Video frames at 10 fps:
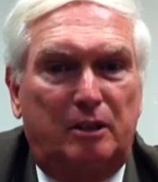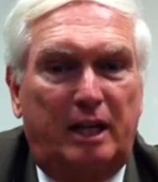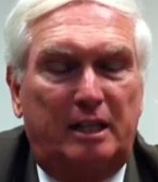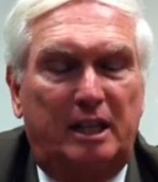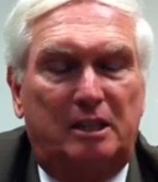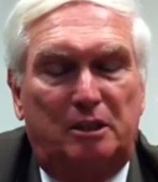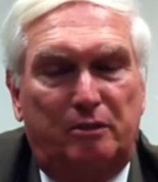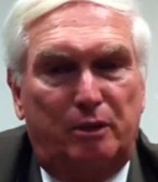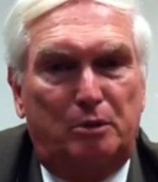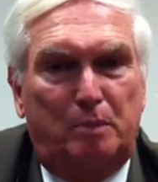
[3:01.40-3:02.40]
try to catch the
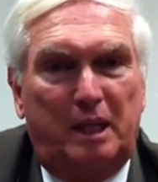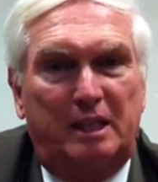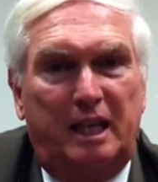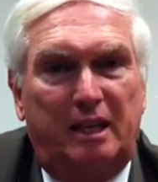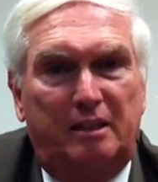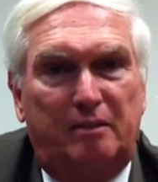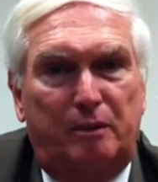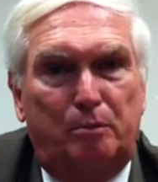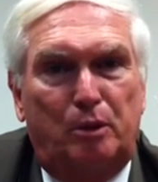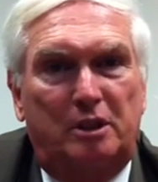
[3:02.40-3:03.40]
first plane out
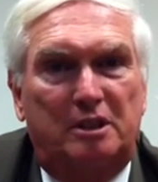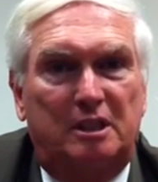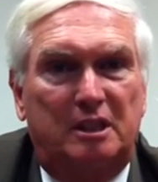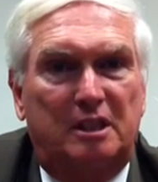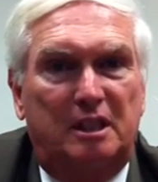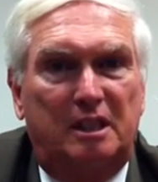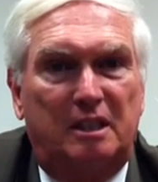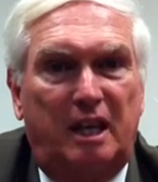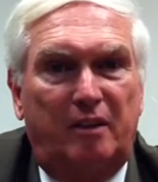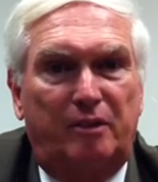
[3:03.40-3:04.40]
from Washington
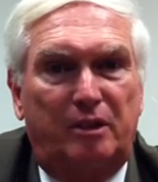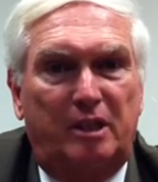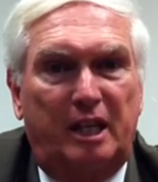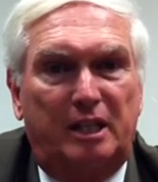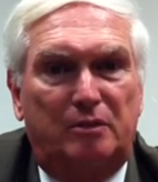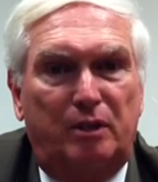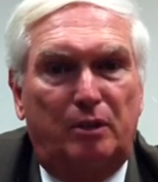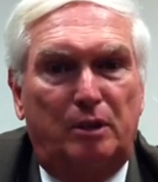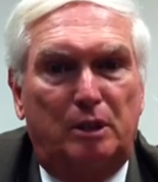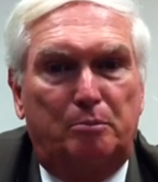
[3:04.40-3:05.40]
after the last
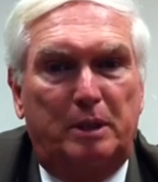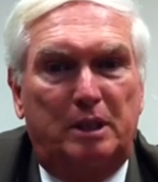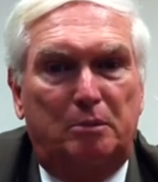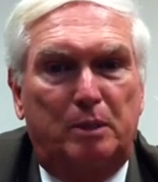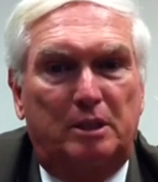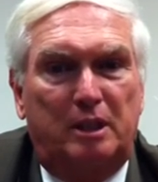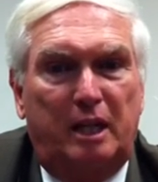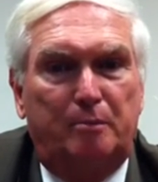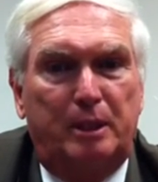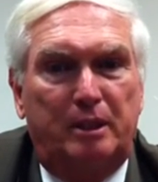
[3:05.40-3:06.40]
vote and spend as much
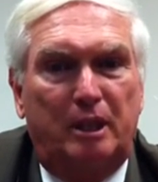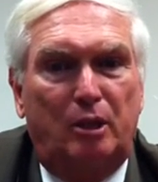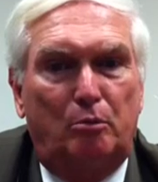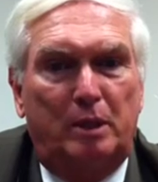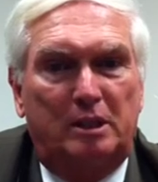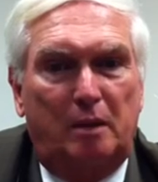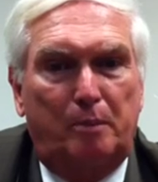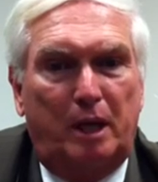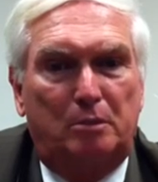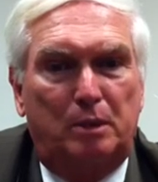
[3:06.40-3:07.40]
time here at home as I
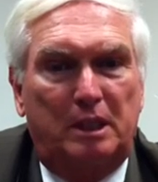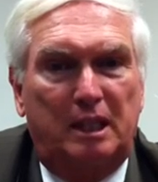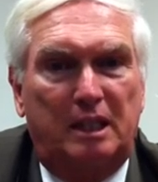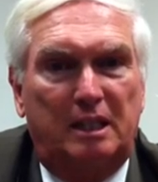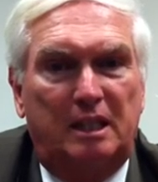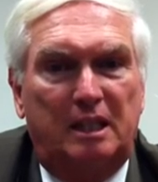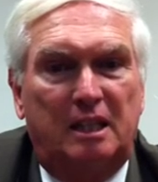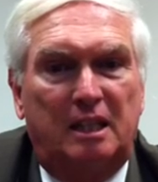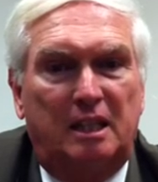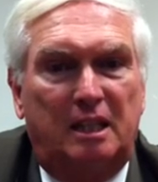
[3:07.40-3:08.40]
possibly can.
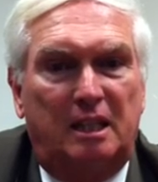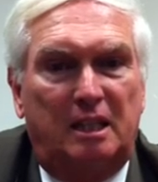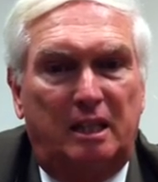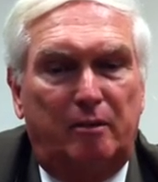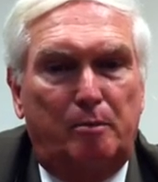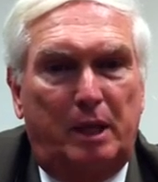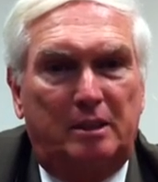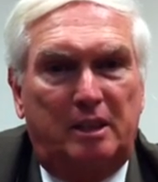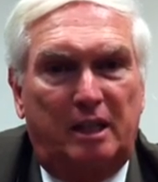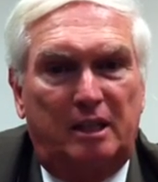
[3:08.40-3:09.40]
And every
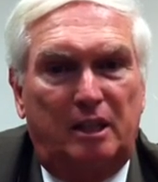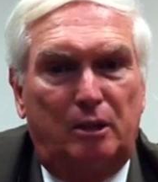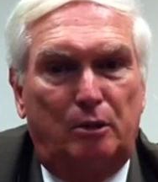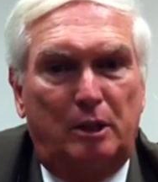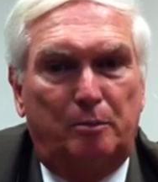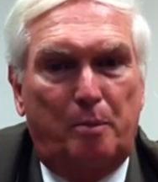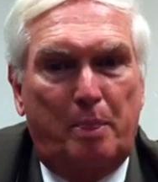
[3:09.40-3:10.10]
place I go,